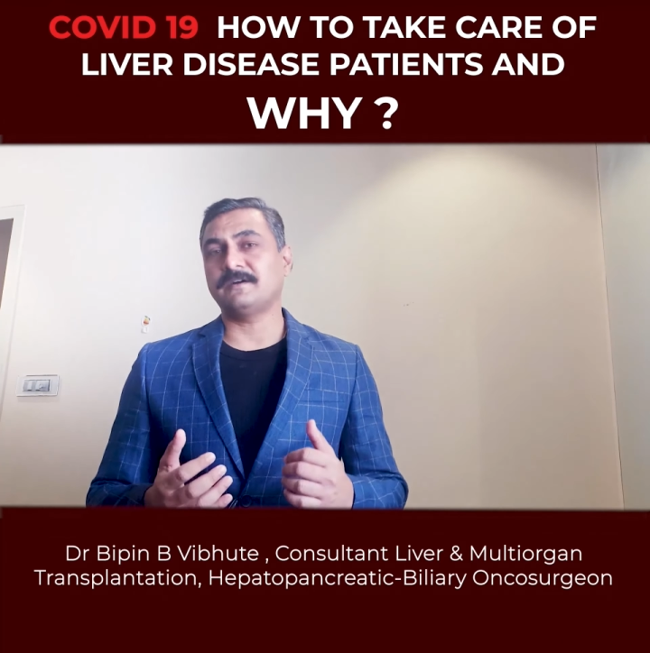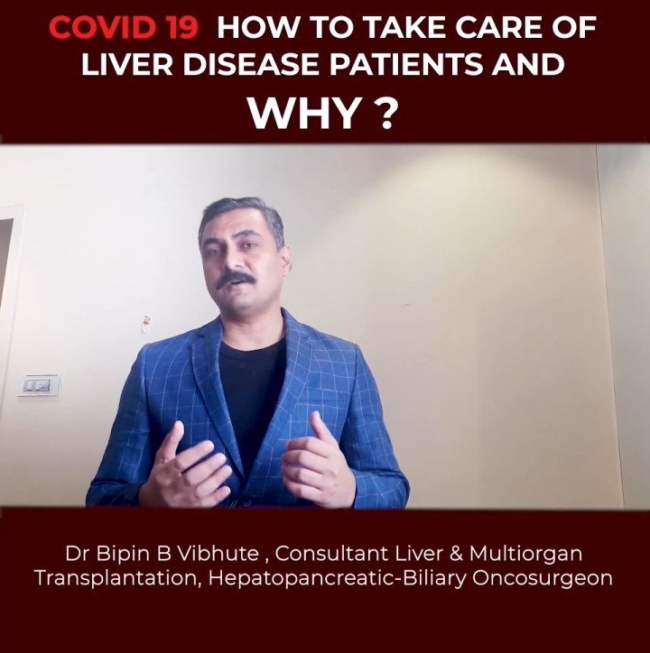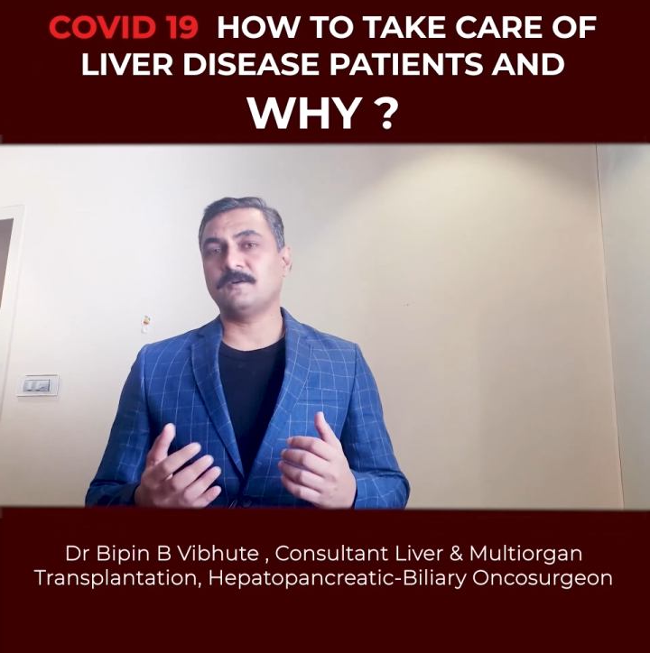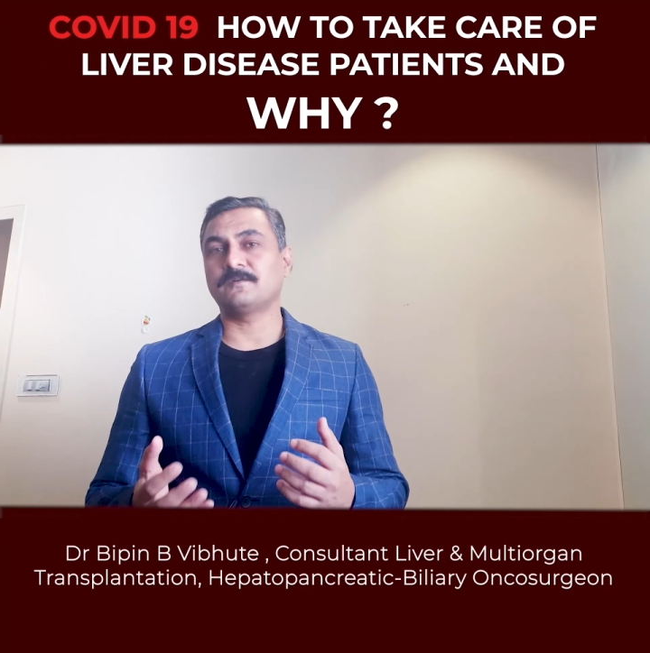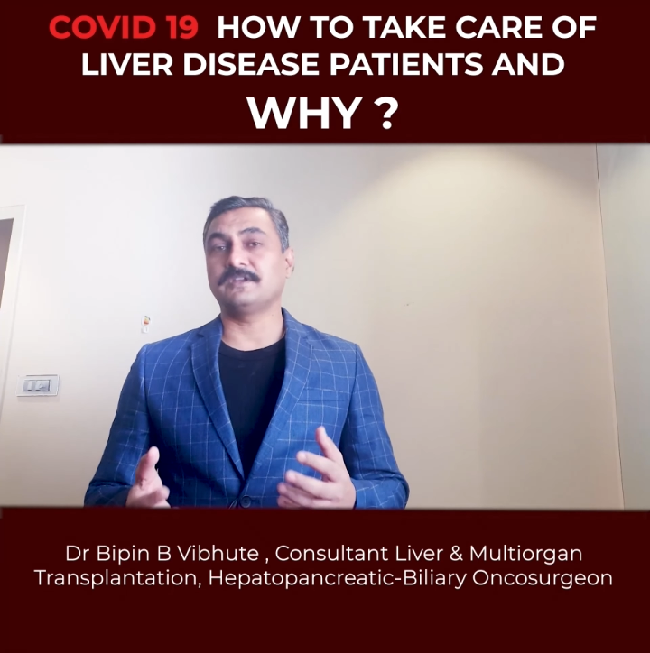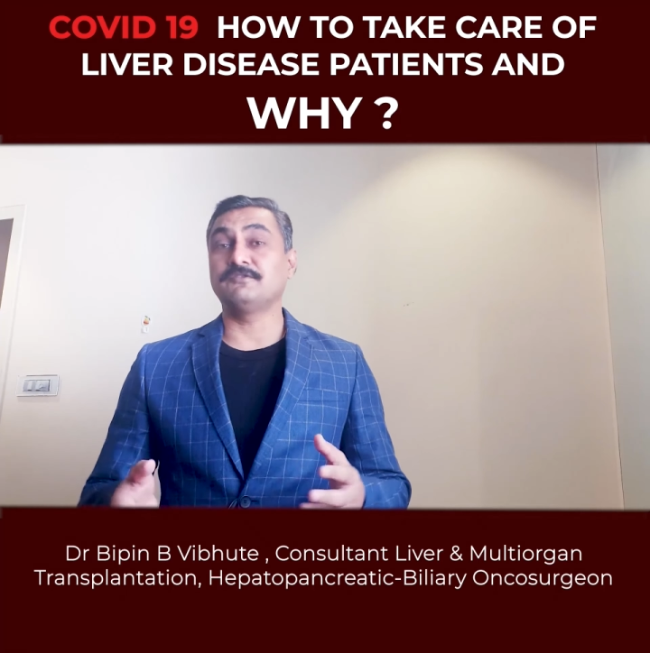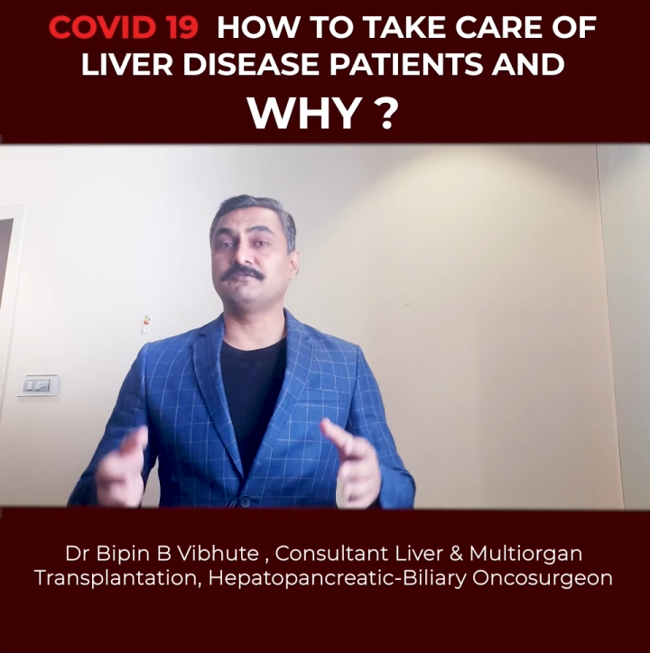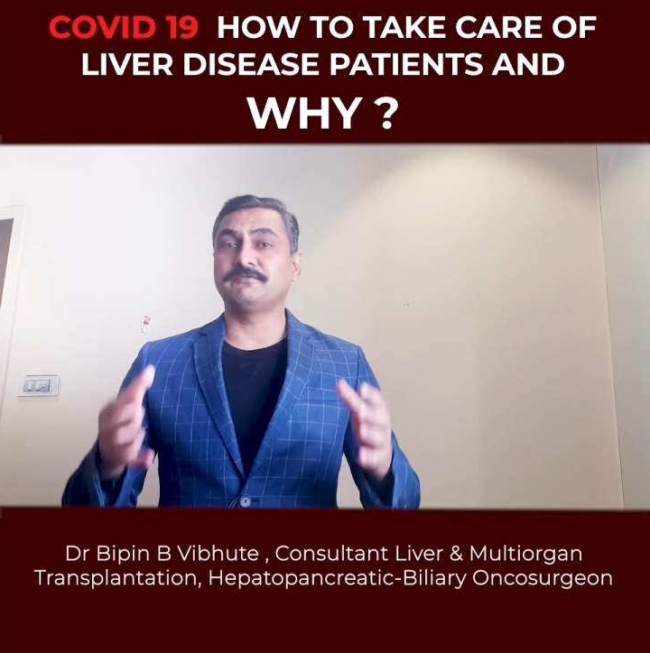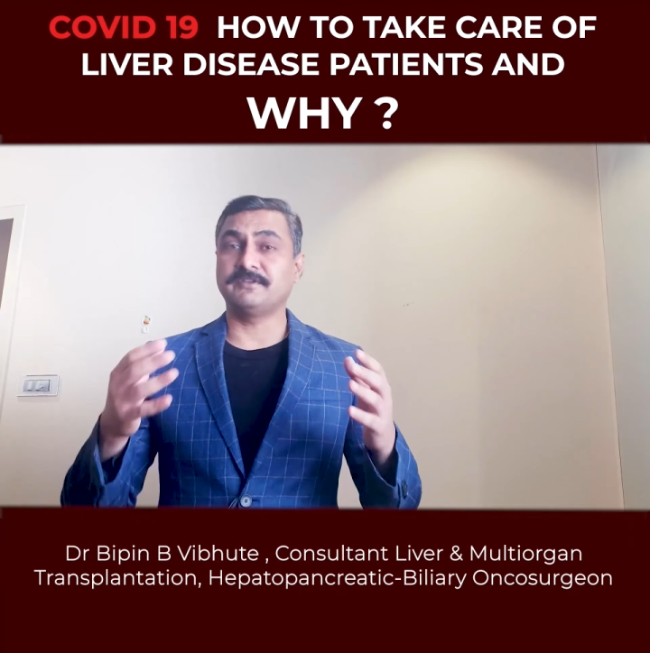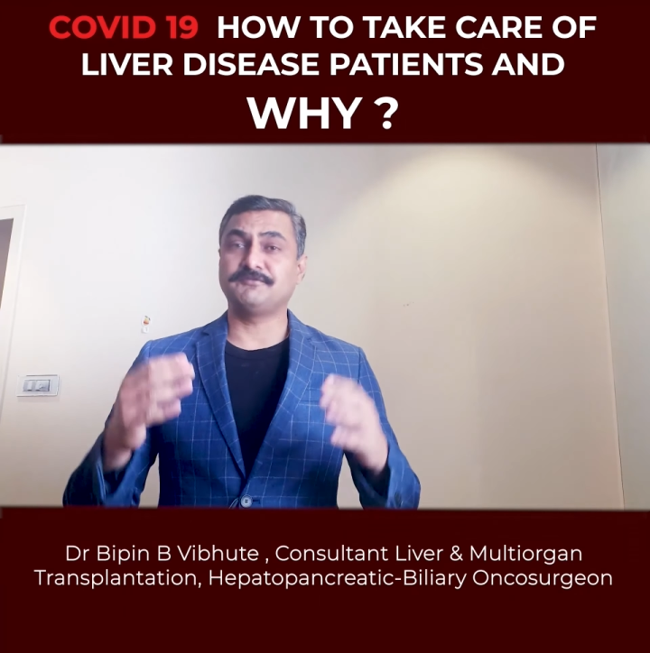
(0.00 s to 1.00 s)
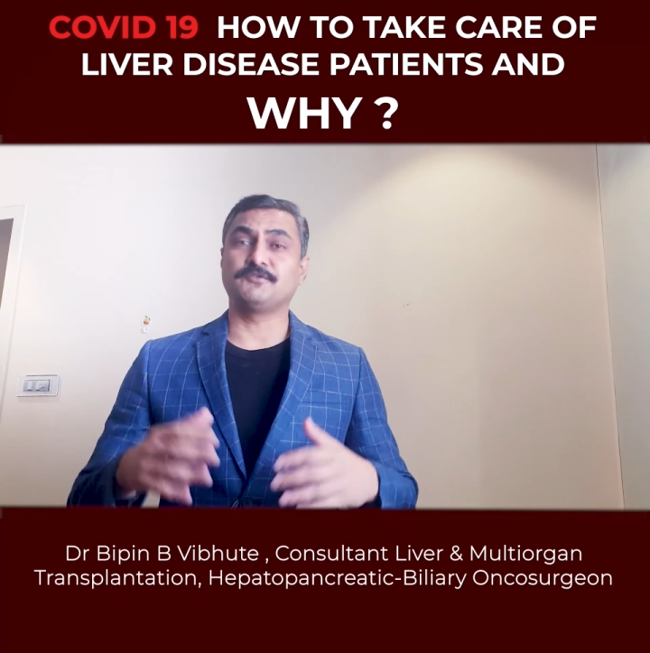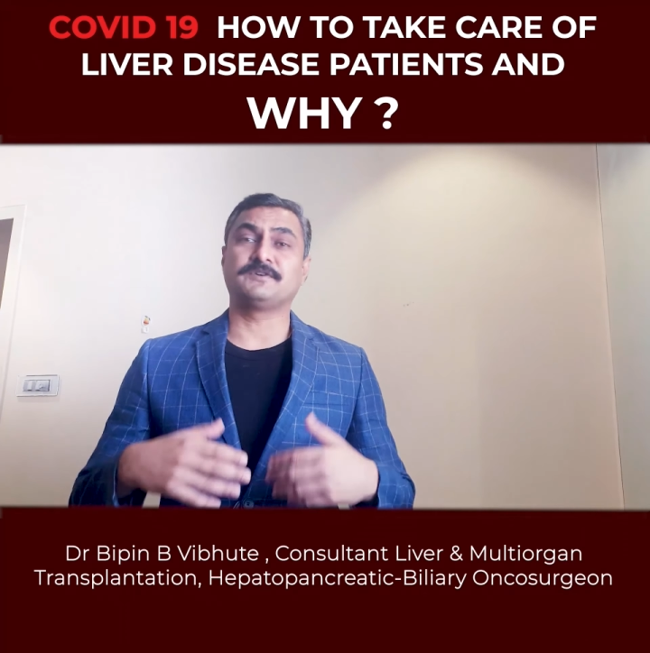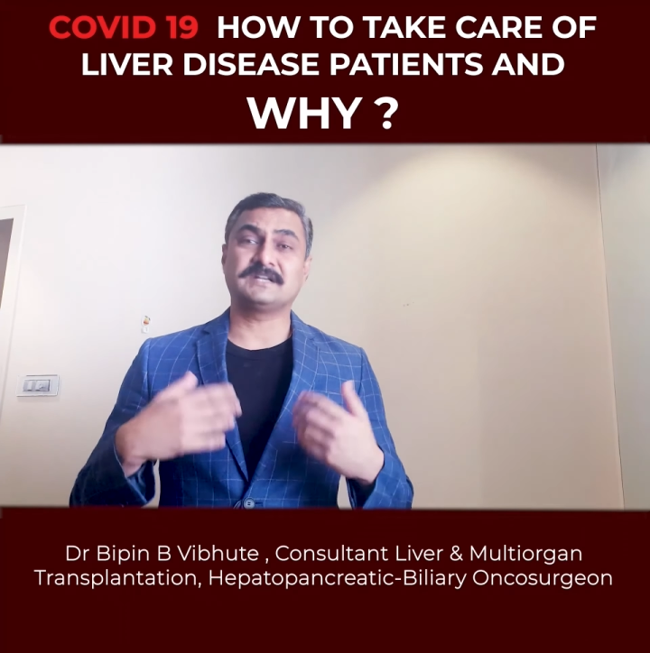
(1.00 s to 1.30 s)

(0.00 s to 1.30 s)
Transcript: or if you